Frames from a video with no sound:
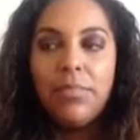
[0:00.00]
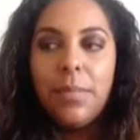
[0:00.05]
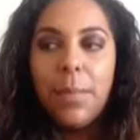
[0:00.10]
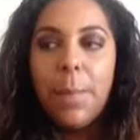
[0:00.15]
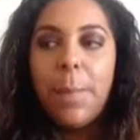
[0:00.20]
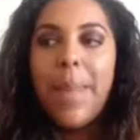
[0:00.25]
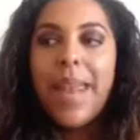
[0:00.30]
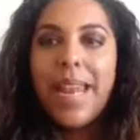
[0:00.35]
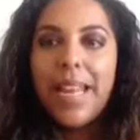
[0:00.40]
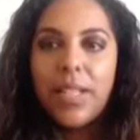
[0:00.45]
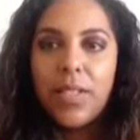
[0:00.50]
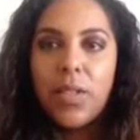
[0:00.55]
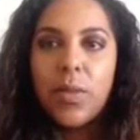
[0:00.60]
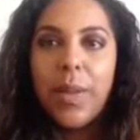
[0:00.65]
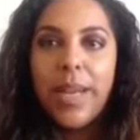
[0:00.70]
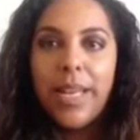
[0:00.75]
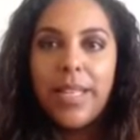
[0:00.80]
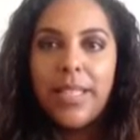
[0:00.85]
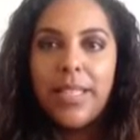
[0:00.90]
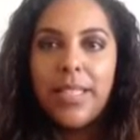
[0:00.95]
made it
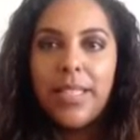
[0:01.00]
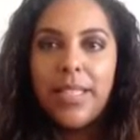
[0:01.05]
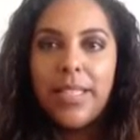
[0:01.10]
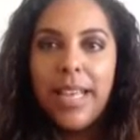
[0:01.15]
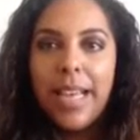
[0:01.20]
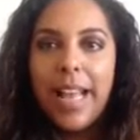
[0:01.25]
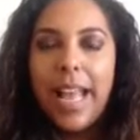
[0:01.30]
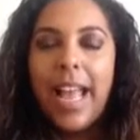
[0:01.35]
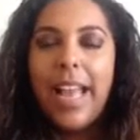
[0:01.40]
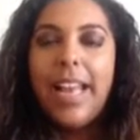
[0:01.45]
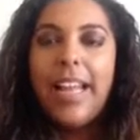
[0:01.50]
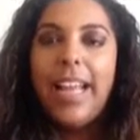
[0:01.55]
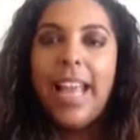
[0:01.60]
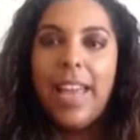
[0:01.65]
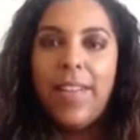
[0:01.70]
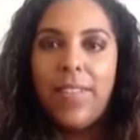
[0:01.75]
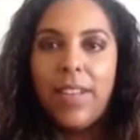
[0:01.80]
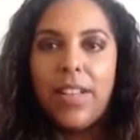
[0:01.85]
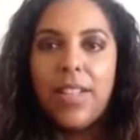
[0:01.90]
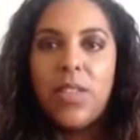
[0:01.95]
sweet. It kind of
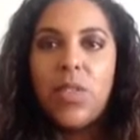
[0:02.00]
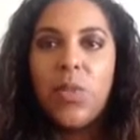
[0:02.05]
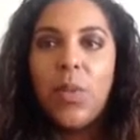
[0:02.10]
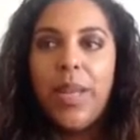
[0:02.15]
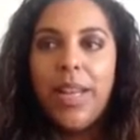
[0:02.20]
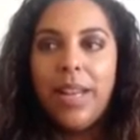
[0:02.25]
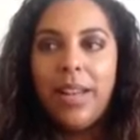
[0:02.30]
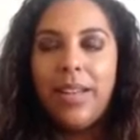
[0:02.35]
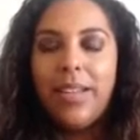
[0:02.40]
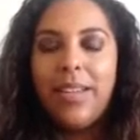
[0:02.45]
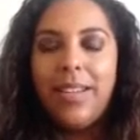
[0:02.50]
gave it a sweet